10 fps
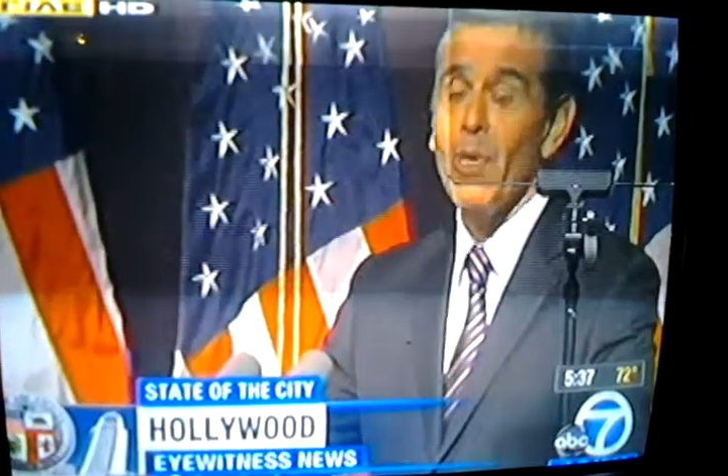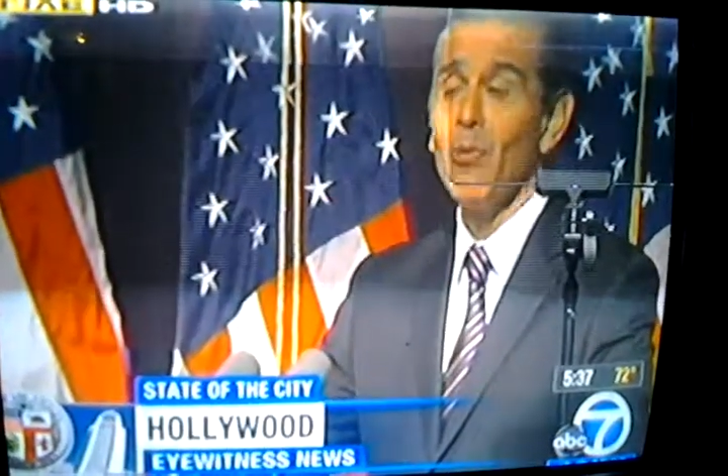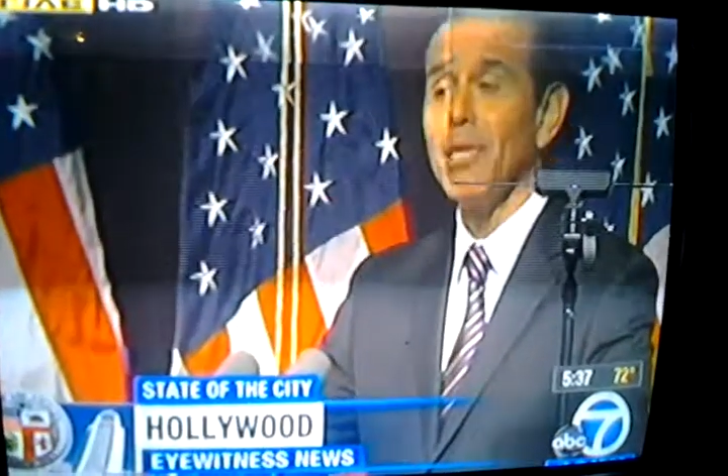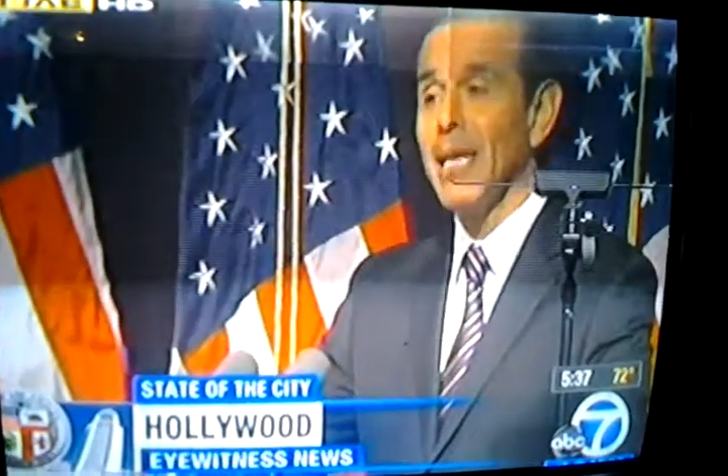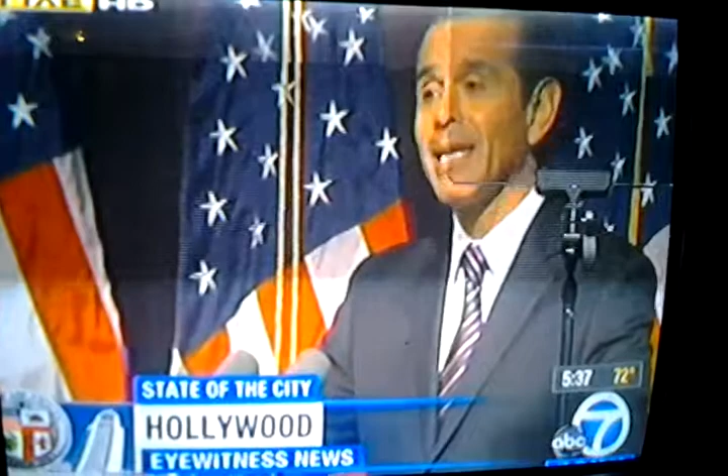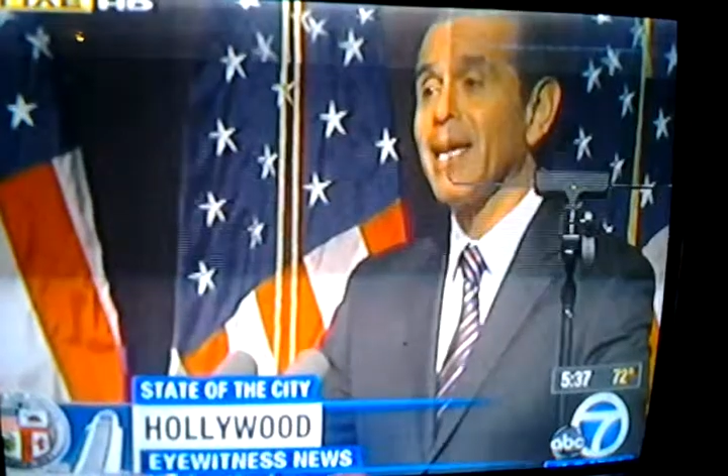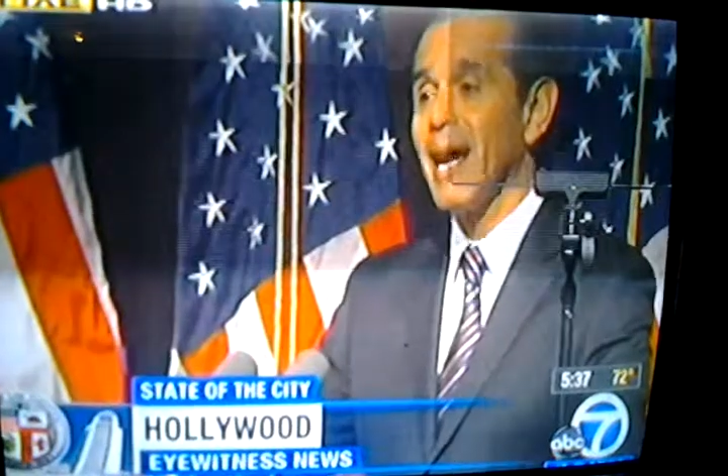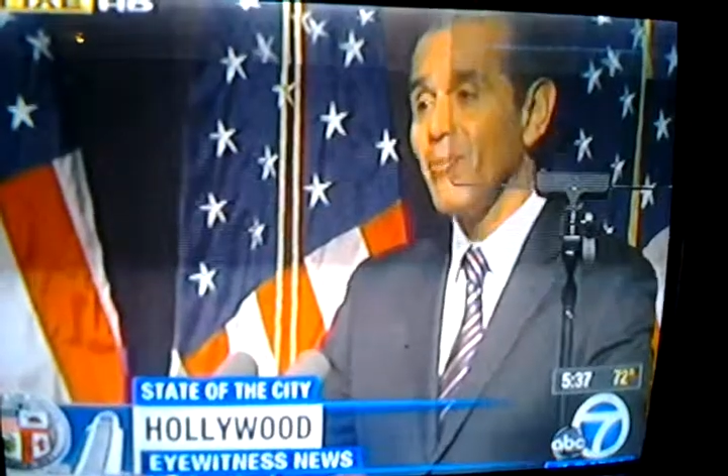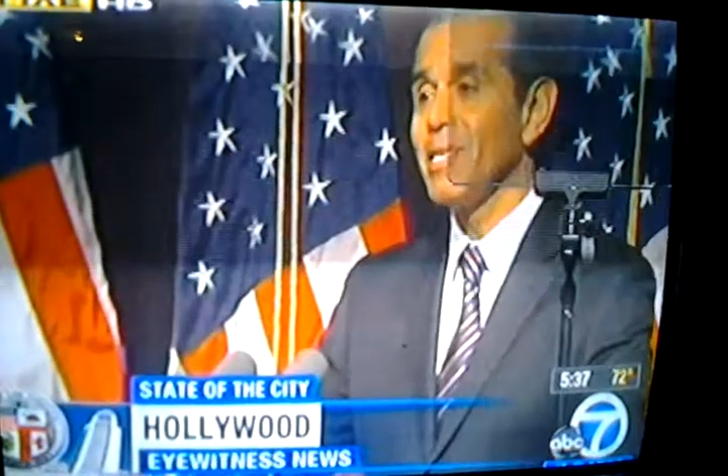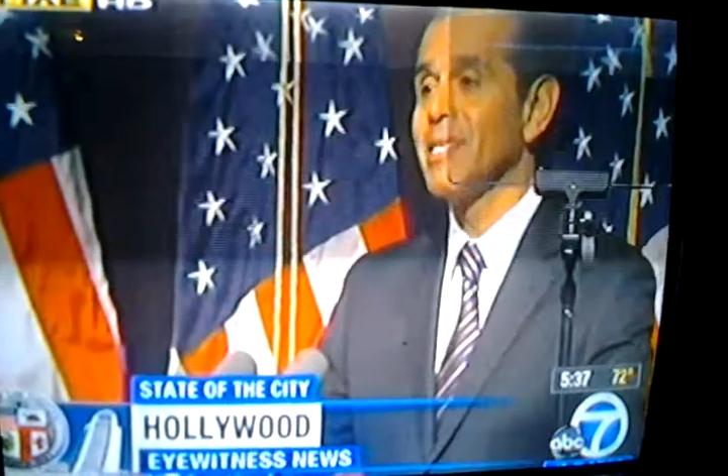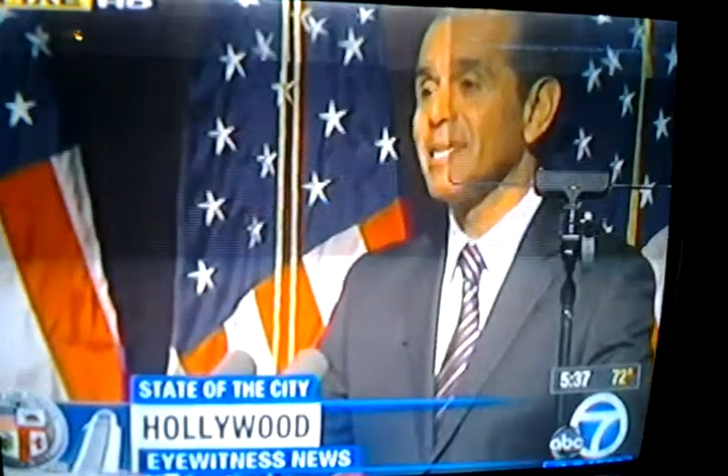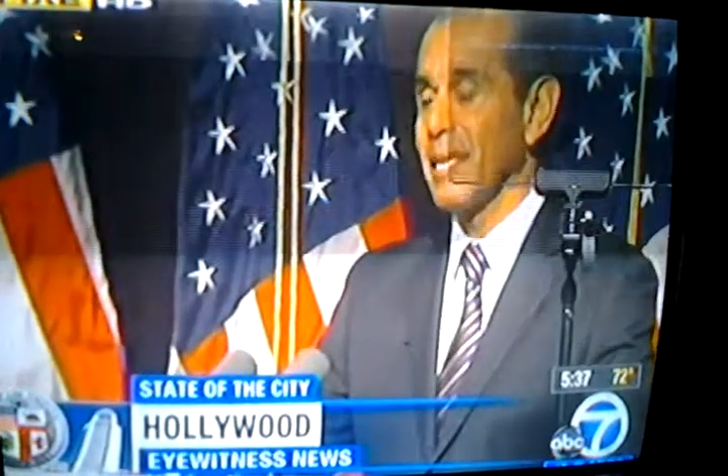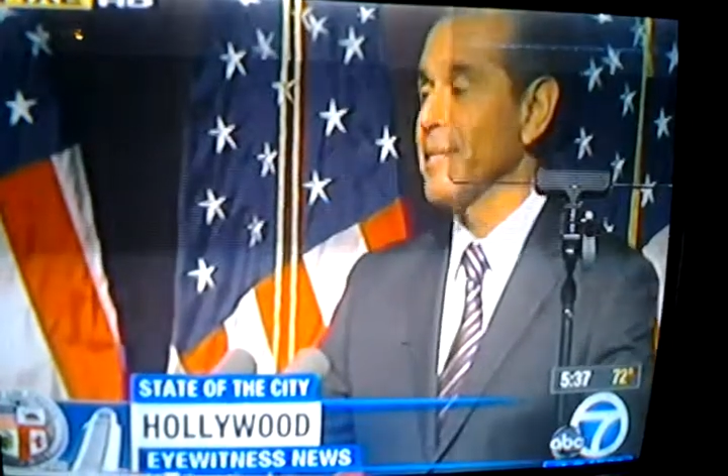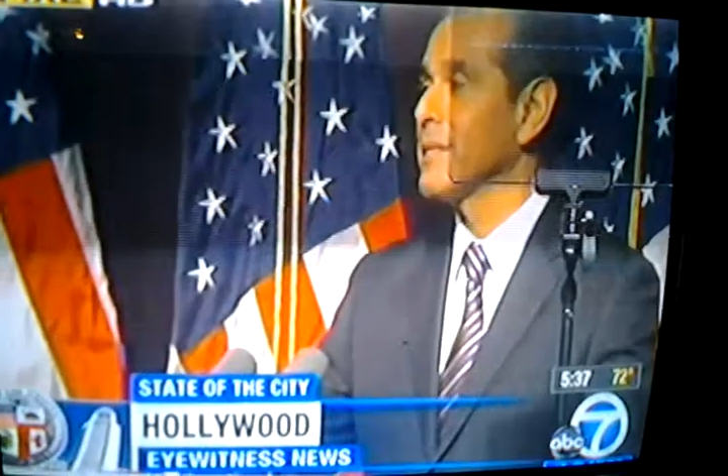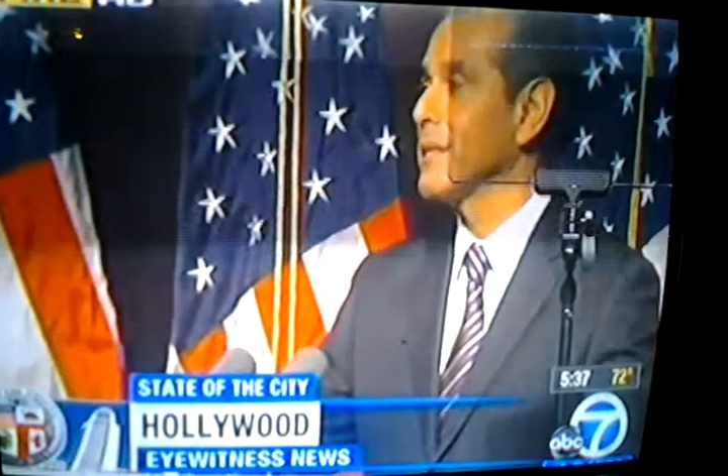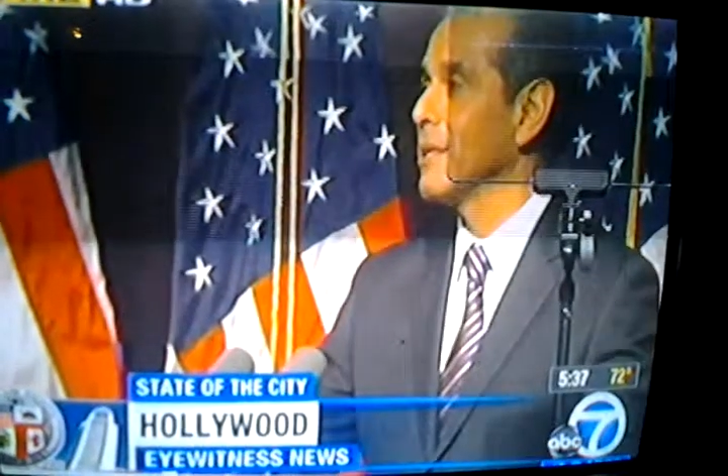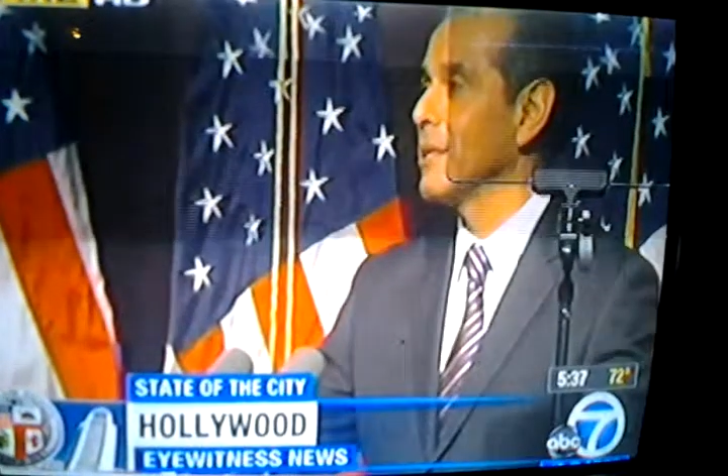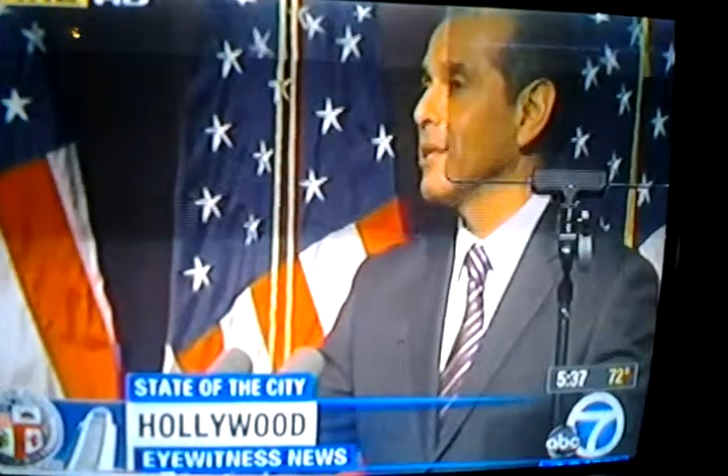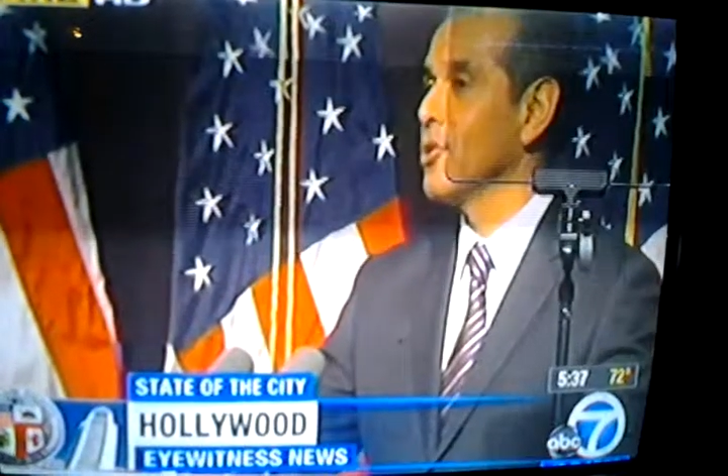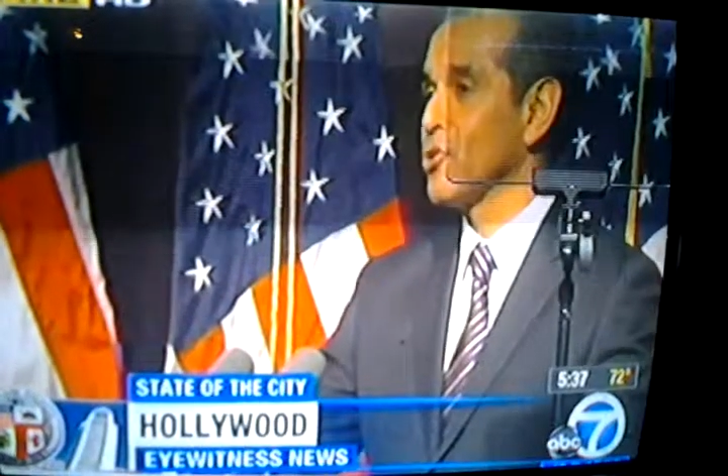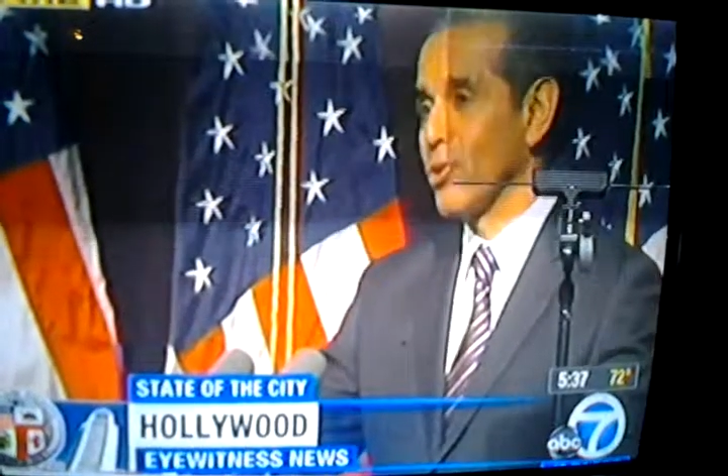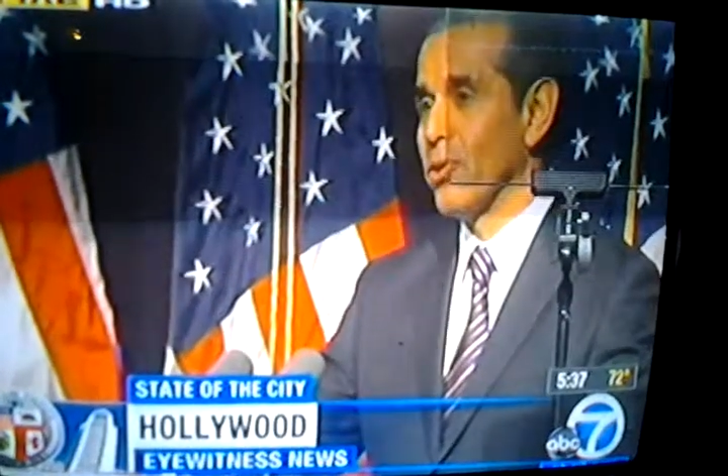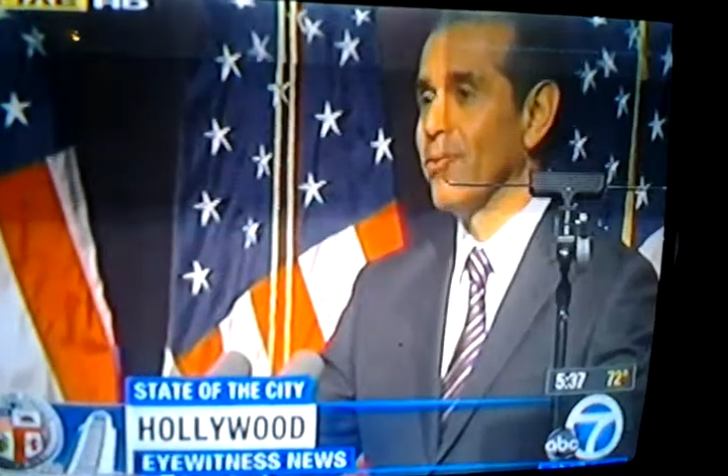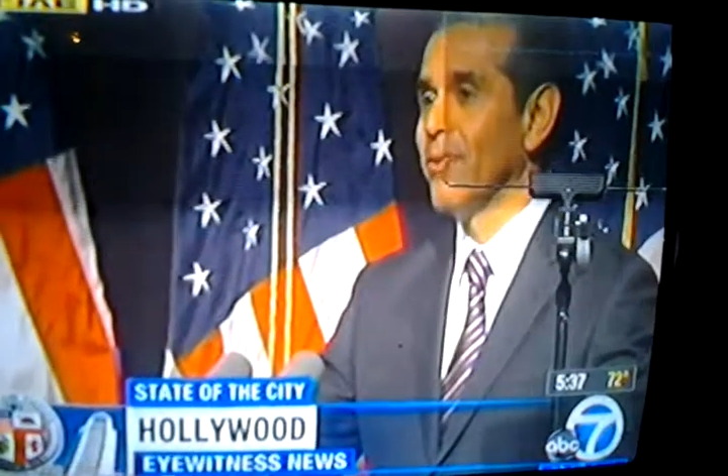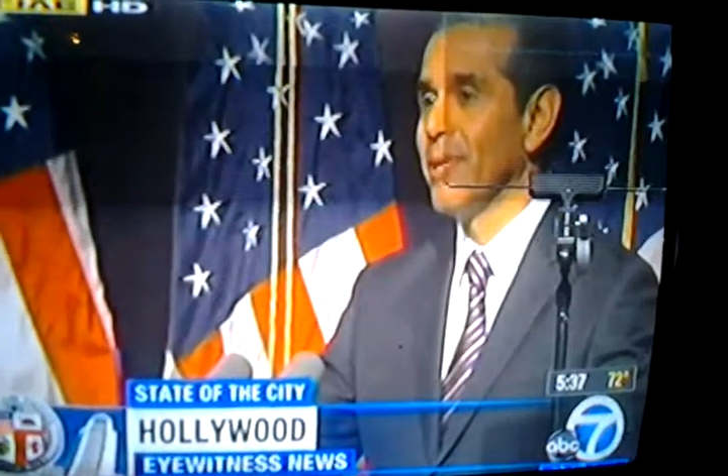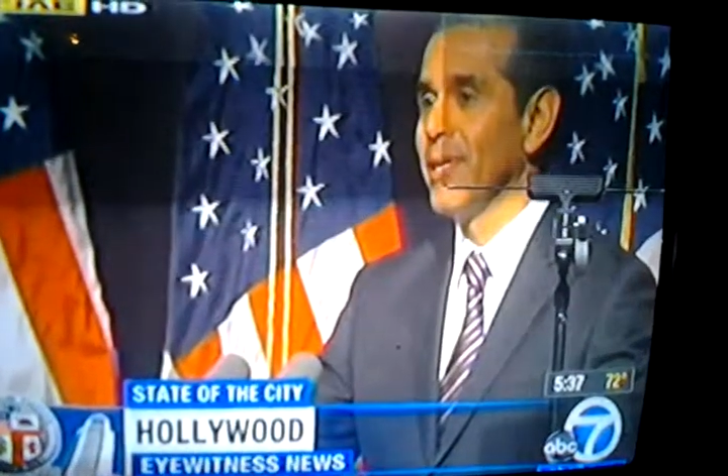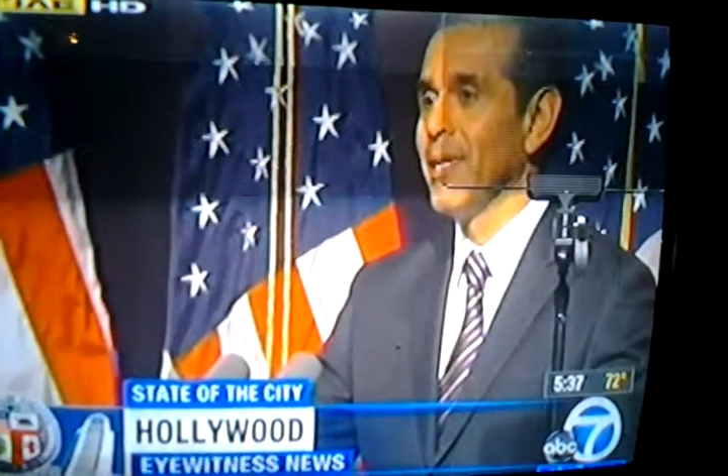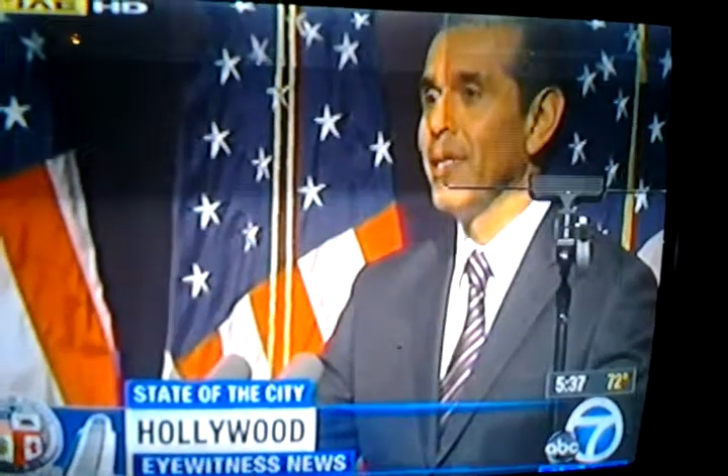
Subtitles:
and we will let common sense serve